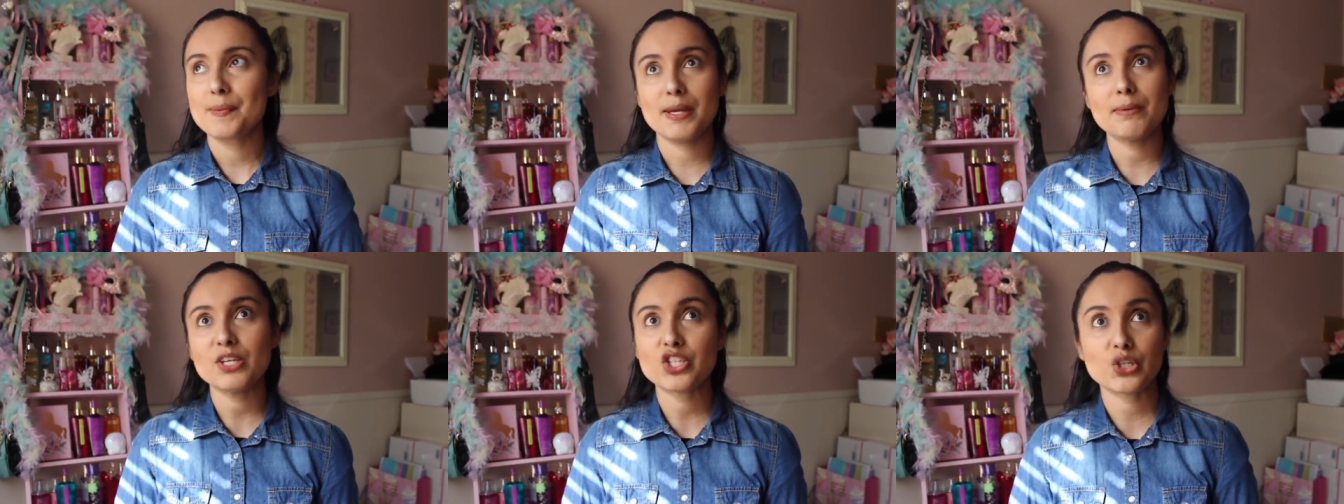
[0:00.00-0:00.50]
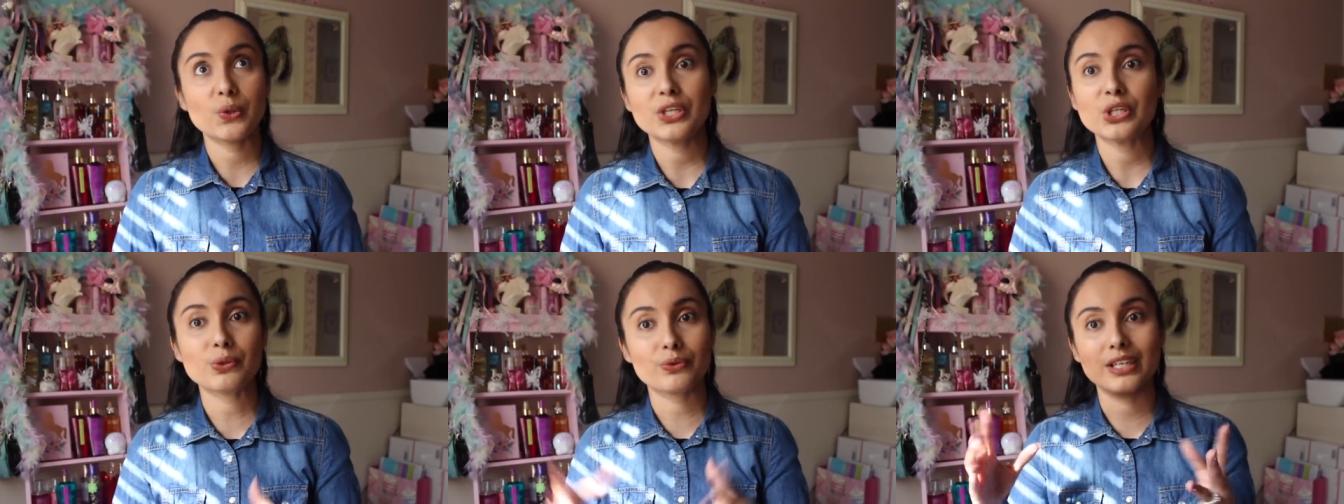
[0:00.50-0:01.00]
maybe
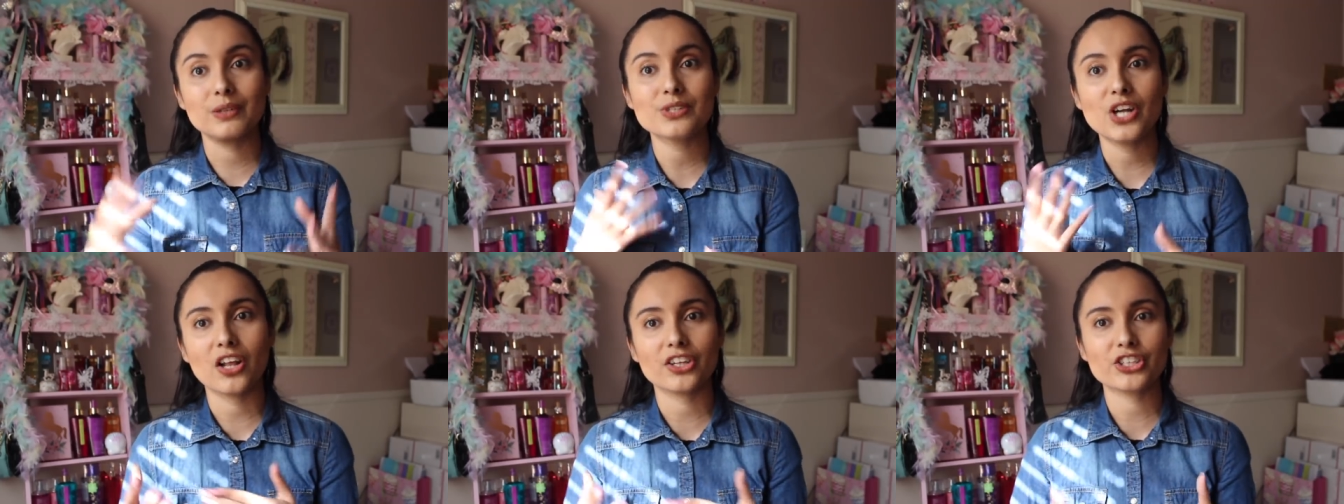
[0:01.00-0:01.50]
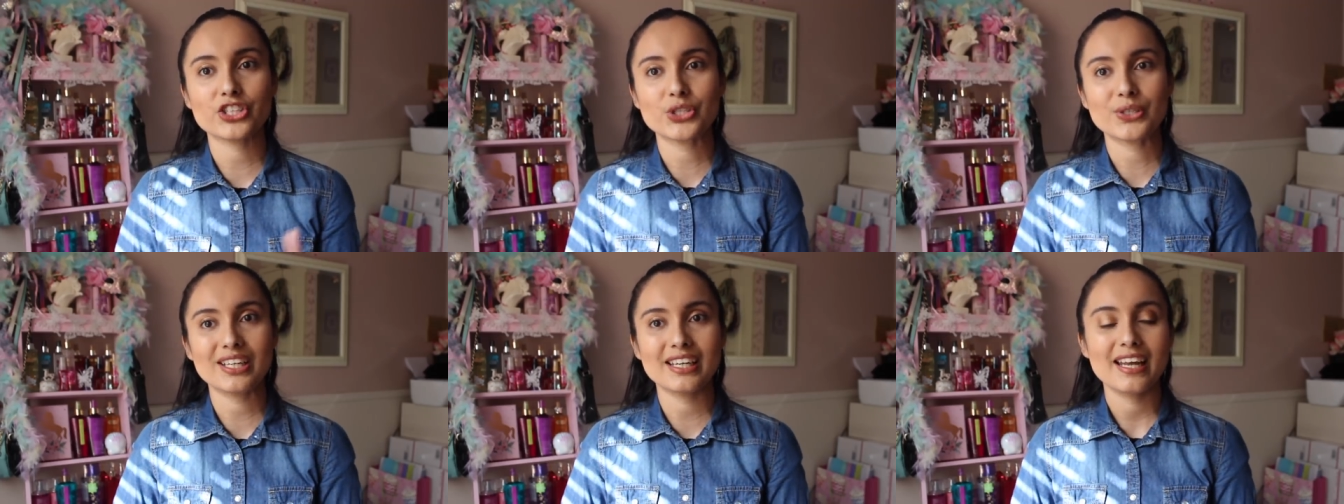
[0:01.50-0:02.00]
showing you around Dollar
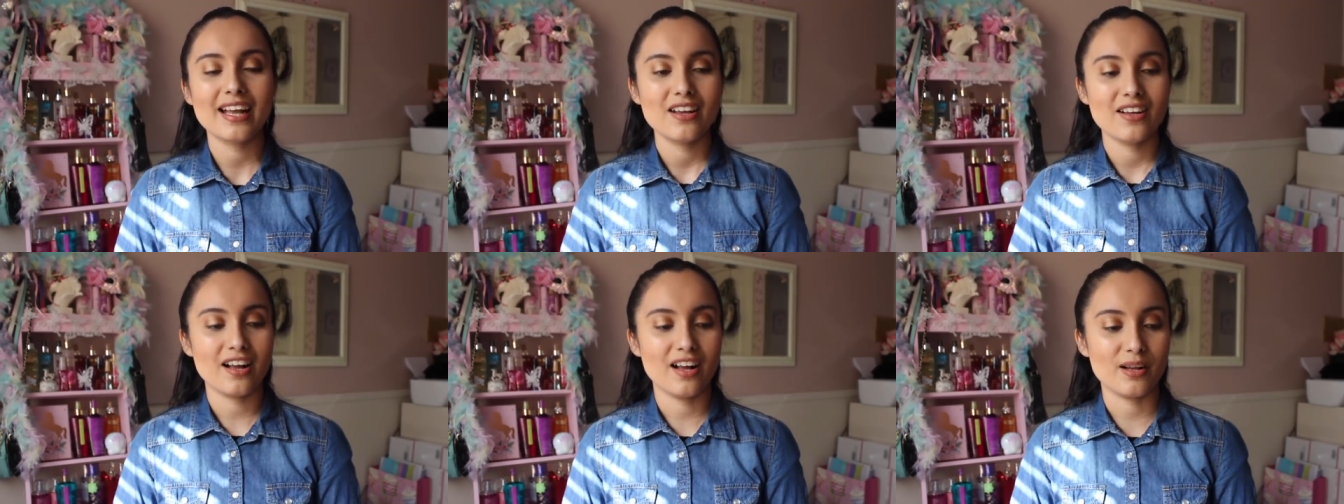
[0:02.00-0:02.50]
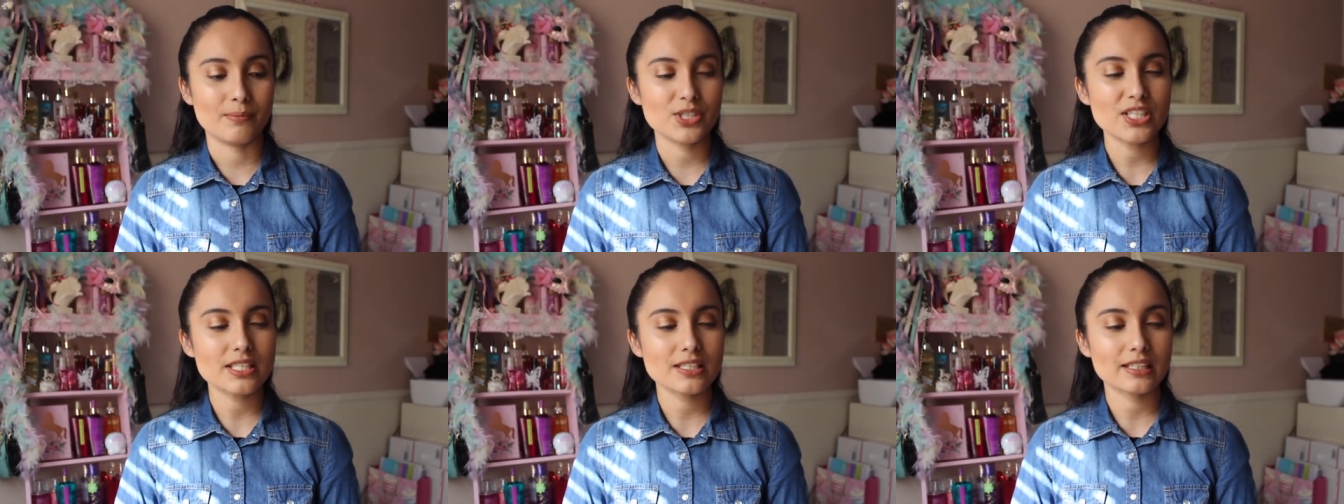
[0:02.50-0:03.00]
Tree,
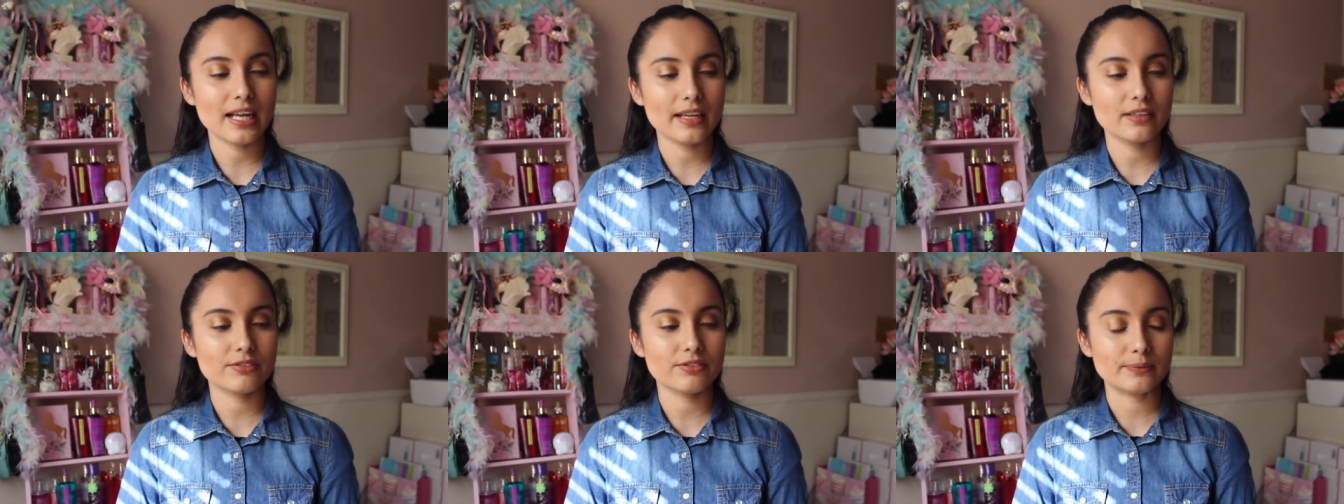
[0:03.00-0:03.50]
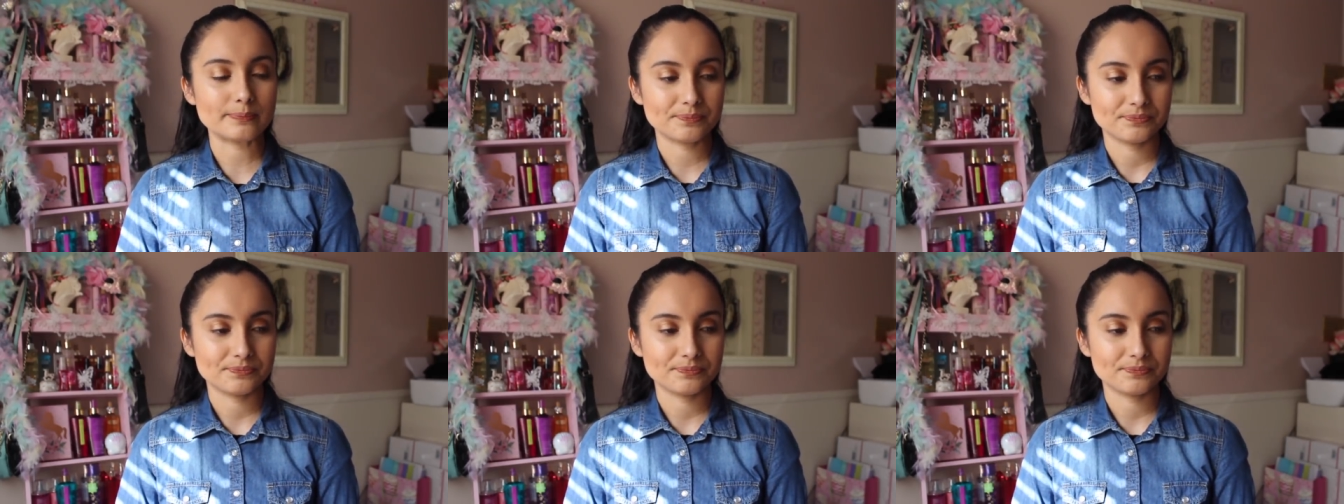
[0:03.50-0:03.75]
just kind of